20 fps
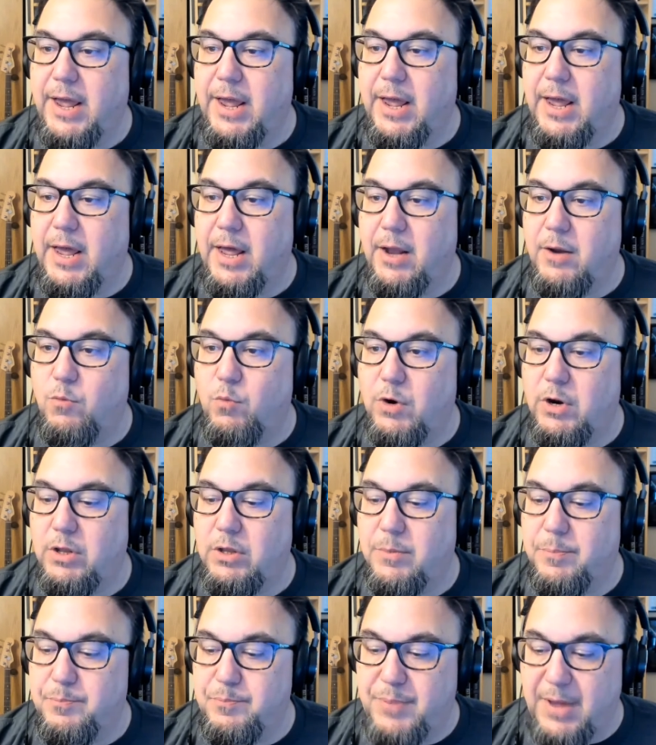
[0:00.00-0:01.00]
and one of
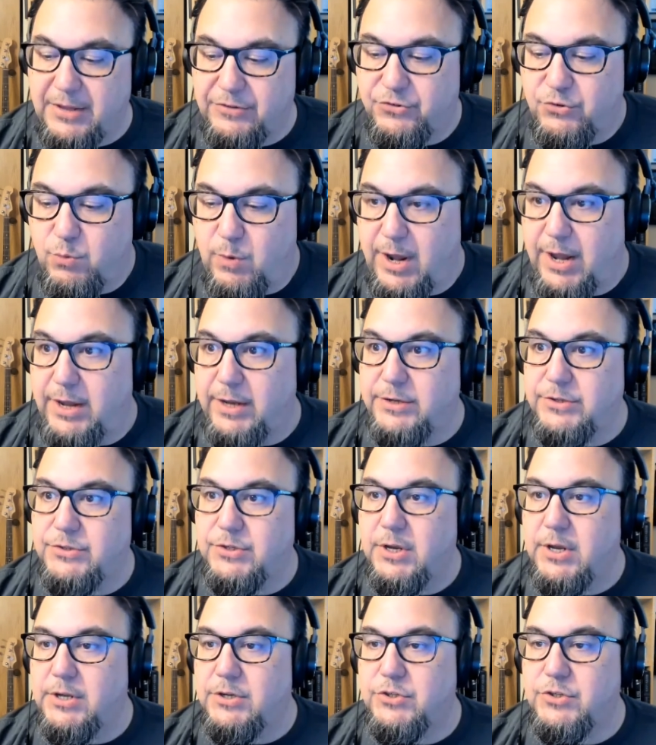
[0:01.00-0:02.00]
the best
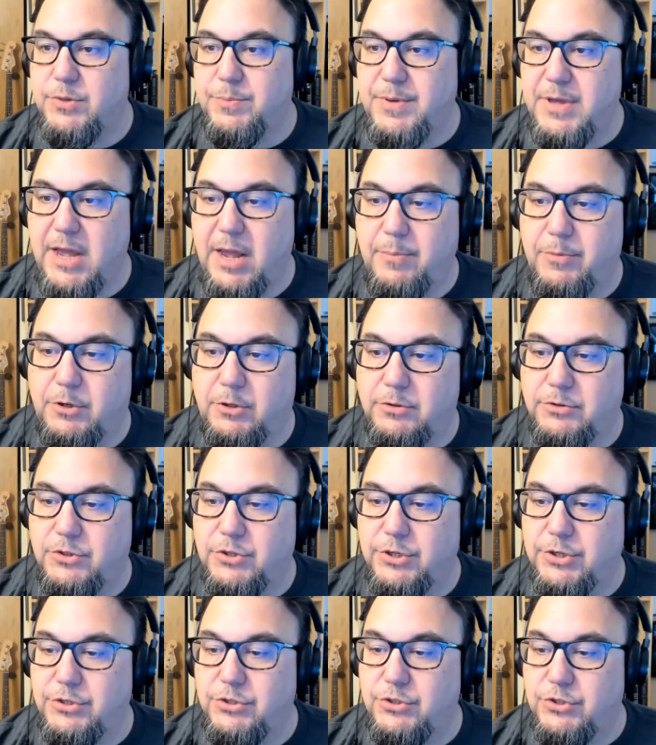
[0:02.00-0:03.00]
ways to be able
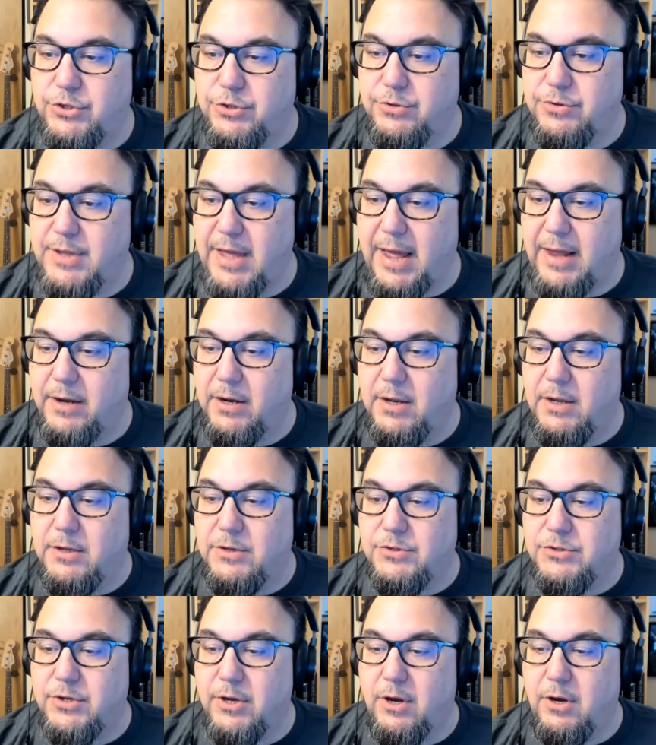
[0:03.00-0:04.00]
to do that.
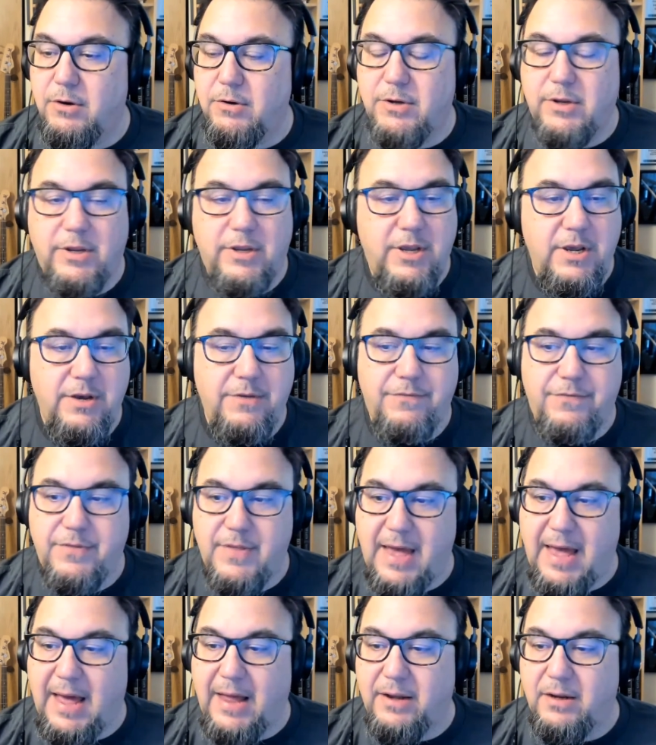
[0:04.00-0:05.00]
So give
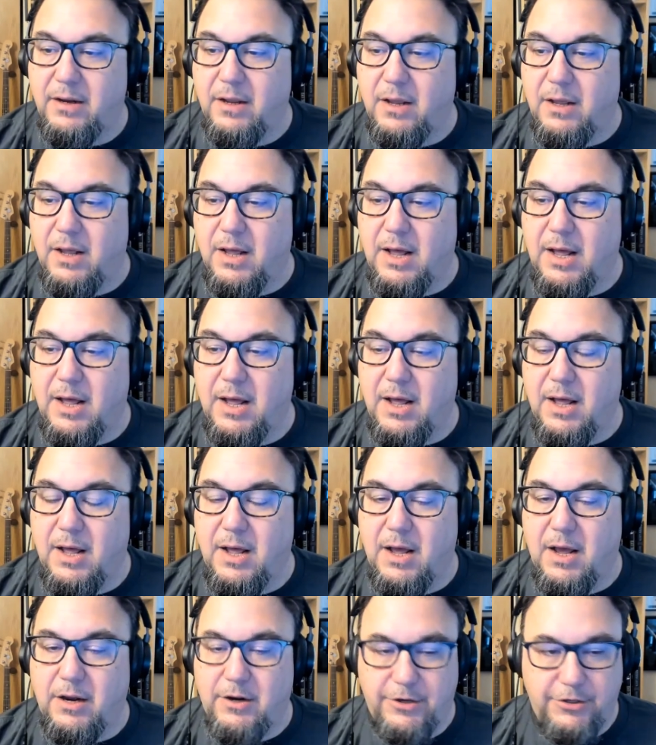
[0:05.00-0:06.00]
that
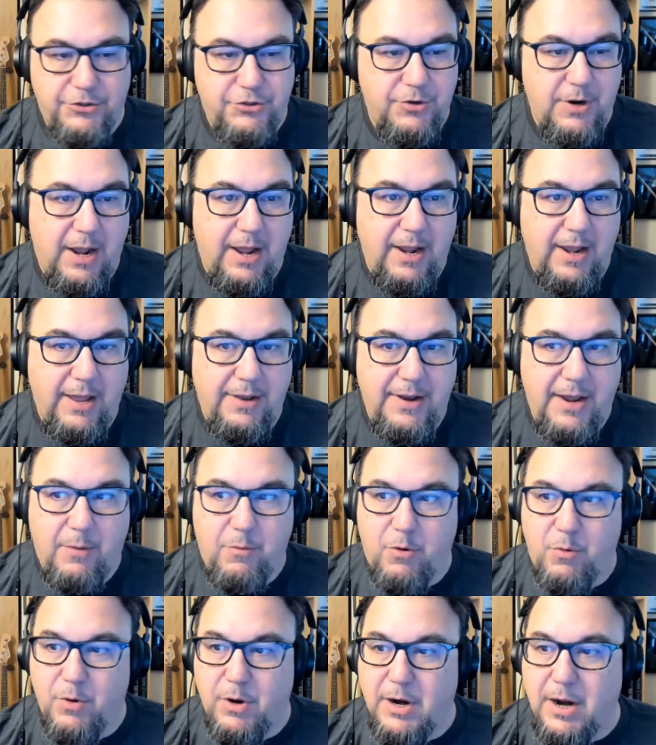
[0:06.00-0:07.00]
a good try, and that
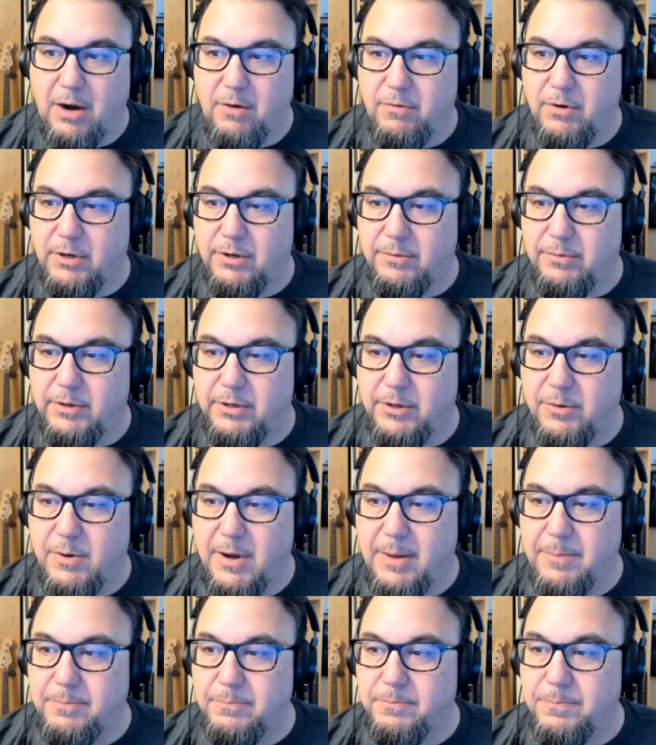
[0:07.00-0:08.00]
will work out really, really
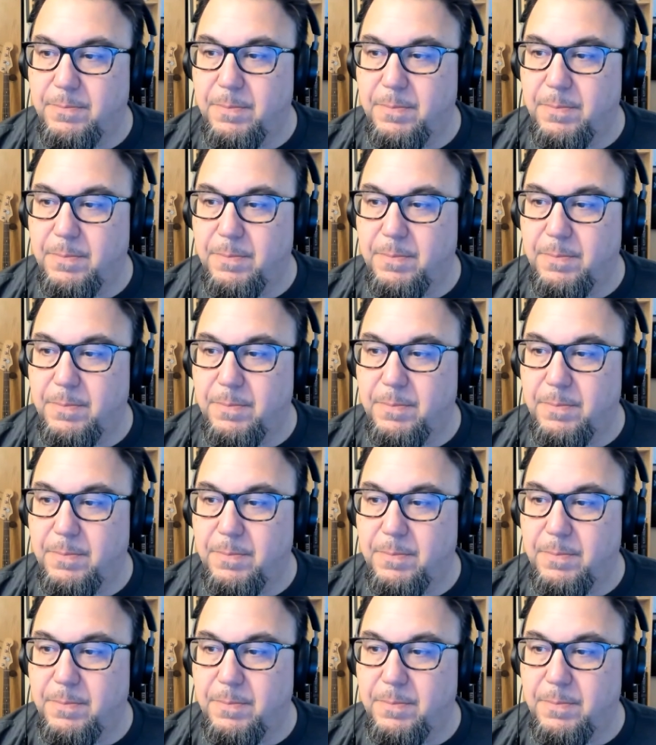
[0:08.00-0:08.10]
well.